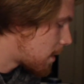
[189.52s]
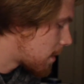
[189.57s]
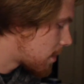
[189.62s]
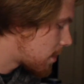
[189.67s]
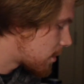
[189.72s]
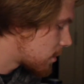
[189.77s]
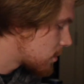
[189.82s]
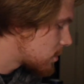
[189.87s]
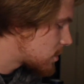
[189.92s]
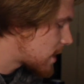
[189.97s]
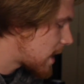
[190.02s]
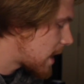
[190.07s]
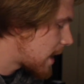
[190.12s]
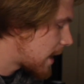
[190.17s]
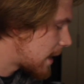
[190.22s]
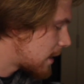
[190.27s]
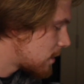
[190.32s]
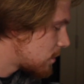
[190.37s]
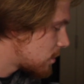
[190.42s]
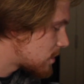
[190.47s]
on Thursday,
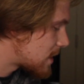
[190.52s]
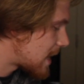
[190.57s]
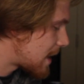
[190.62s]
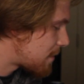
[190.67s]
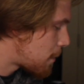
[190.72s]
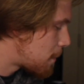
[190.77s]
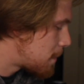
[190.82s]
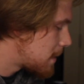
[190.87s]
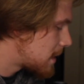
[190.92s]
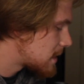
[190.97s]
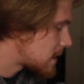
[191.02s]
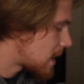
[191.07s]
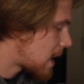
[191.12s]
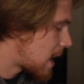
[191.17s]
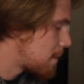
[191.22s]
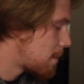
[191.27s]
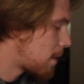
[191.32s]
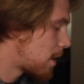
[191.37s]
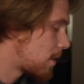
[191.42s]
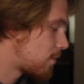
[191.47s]
and it looks like I have a bit of
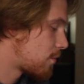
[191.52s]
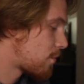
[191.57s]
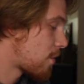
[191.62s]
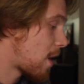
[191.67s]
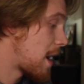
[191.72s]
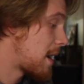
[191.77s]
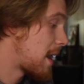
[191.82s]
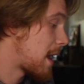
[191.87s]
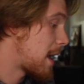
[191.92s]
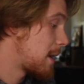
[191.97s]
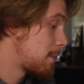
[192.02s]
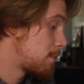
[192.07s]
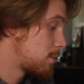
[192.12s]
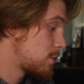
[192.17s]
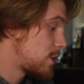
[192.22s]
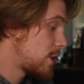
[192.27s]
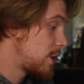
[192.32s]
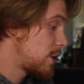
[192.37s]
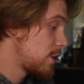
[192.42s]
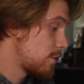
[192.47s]
time on Friday, in
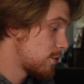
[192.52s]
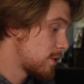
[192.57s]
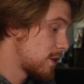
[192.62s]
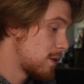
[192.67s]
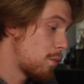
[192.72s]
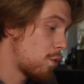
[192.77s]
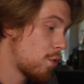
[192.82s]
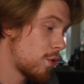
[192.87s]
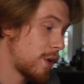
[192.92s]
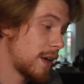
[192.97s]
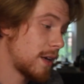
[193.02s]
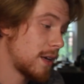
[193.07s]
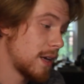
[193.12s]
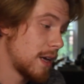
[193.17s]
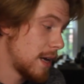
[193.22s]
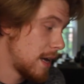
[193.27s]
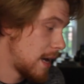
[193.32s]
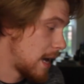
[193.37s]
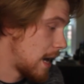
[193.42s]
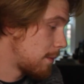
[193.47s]
particular in the morning,
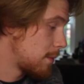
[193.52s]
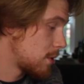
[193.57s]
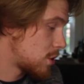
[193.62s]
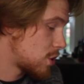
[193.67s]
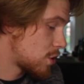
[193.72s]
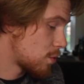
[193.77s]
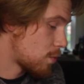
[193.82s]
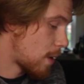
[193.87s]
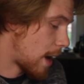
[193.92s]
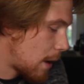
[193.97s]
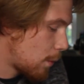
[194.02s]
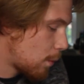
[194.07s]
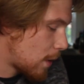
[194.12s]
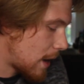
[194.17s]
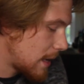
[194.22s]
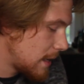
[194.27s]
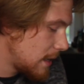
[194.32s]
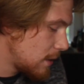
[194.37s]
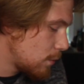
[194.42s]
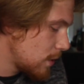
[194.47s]
in which to write. And what
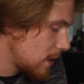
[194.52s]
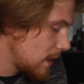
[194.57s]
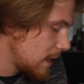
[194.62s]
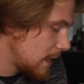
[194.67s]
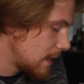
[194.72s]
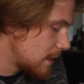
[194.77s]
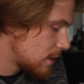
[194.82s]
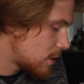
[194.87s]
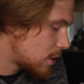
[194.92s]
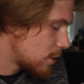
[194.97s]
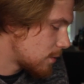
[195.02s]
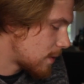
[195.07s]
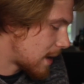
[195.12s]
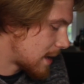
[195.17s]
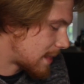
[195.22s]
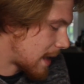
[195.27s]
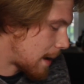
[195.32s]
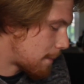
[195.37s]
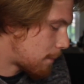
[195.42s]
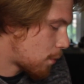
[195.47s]
I really need to do at
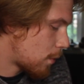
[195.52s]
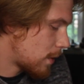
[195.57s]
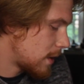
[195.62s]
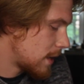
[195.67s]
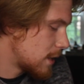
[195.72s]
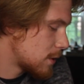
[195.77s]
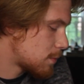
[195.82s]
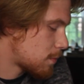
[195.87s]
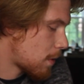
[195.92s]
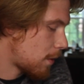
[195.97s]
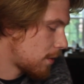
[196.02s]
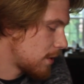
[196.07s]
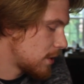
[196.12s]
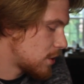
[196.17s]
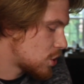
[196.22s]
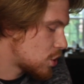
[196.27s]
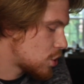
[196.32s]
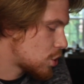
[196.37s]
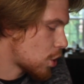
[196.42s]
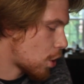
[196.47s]
that point is probably
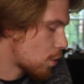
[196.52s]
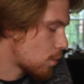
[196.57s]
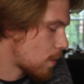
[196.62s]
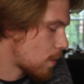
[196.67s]
start